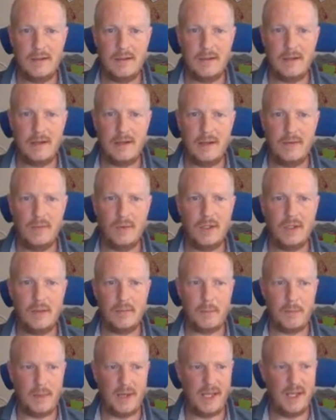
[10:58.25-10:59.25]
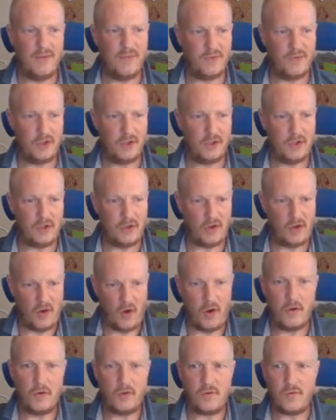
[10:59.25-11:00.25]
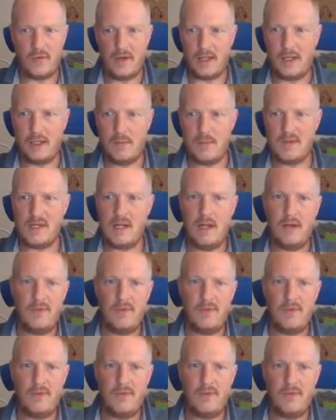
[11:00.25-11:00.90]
I wouldn't pay for the contract himself.